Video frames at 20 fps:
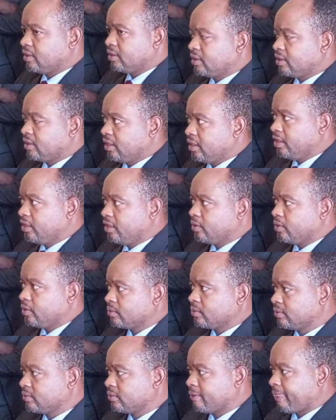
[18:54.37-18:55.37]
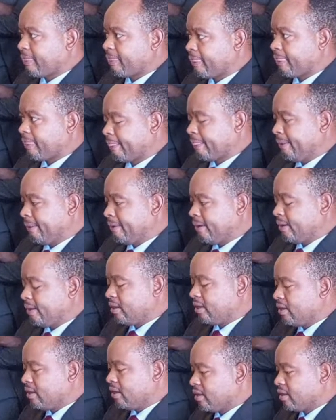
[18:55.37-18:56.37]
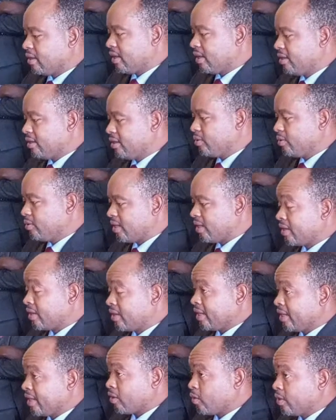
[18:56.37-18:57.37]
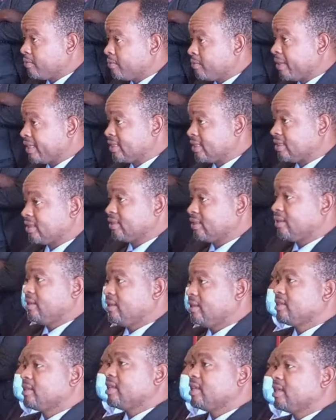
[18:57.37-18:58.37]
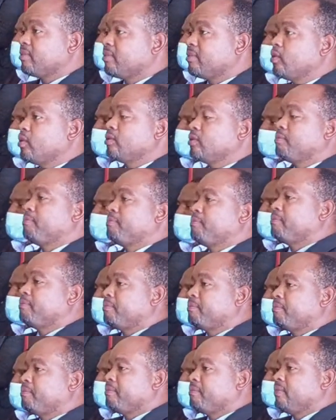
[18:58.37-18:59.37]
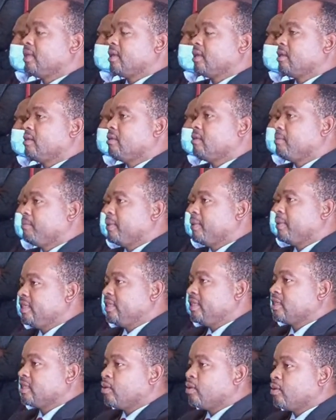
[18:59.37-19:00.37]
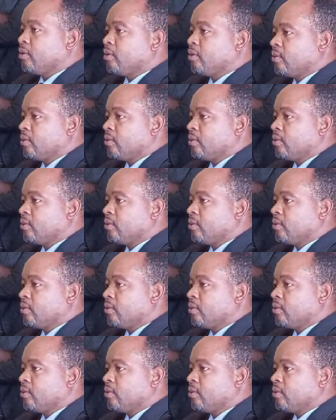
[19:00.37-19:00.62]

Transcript: I don't know how you call it, but some good political